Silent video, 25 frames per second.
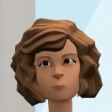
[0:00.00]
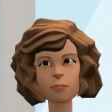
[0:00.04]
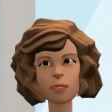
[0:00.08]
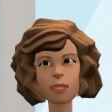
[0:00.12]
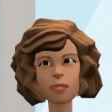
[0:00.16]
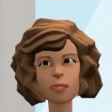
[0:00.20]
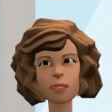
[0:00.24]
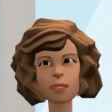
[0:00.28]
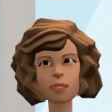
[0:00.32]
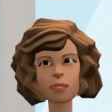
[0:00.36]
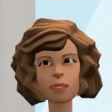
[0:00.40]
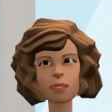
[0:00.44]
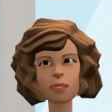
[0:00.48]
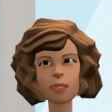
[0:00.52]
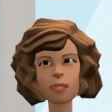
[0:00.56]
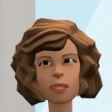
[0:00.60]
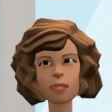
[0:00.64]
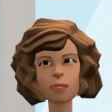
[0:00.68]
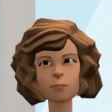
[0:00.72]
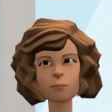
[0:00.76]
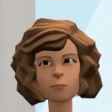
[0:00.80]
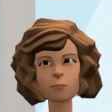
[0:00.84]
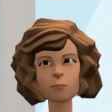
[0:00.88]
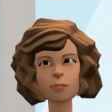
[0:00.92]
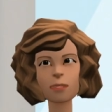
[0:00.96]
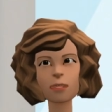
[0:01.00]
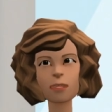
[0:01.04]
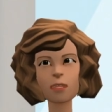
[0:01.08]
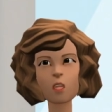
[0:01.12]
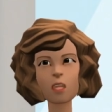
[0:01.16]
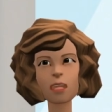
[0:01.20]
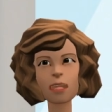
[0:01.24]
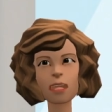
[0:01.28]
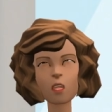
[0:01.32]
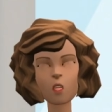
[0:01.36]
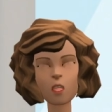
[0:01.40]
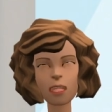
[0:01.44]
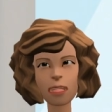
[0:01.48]
Exactly, and
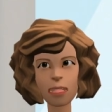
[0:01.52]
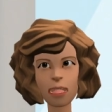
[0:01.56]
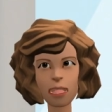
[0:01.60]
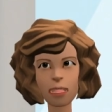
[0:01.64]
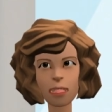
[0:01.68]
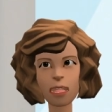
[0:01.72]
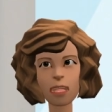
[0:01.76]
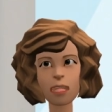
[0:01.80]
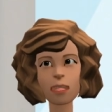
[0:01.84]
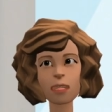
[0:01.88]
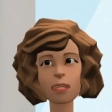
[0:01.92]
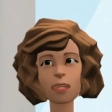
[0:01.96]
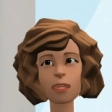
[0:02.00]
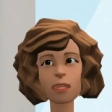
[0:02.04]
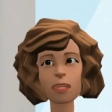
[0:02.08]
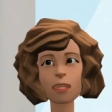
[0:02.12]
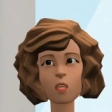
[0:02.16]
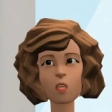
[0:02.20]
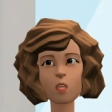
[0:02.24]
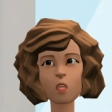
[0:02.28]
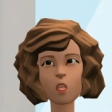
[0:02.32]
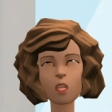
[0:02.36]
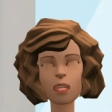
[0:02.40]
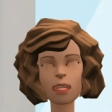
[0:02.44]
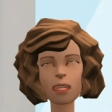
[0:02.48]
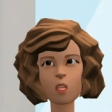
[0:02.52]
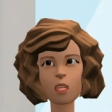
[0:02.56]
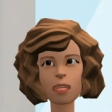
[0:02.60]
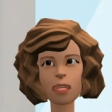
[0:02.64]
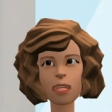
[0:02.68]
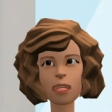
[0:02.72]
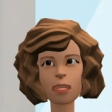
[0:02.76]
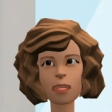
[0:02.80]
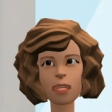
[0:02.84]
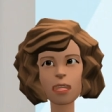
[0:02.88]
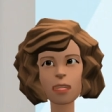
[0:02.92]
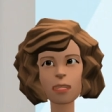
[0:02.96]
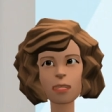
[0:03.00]
what are we instructed to do when
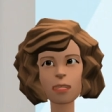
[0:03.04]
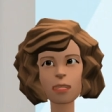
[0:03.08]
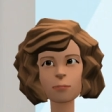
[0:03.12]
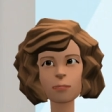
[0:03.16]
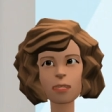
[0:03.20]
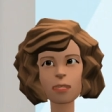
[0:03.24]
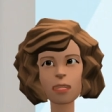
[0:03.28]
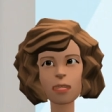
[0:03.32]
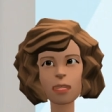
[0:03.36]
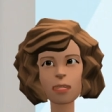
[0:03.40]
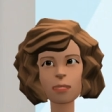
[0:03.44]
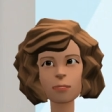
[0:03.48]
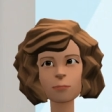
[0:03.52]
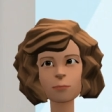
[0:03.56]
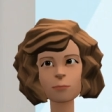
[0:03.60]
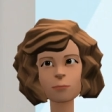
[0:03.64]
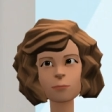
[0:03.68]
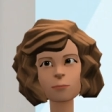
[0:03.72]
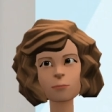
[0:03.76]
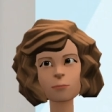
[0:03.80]
we need something?